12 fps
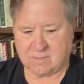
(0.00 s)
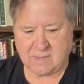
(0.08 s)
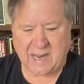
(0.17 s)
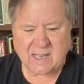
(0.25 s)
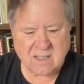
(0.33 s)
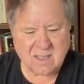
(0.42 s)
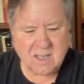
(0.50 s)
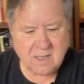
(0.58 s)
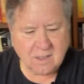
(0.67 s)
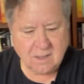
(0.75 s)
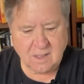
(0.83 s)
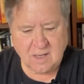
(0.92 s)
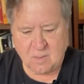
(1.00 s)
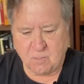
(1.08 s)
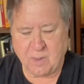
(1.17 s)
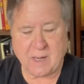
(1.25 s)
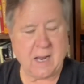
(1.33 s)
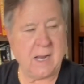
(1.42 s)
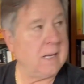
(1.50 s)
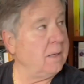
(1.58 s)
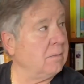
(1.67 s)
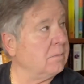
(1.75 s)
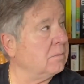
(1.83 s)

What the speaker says: Etsy, but I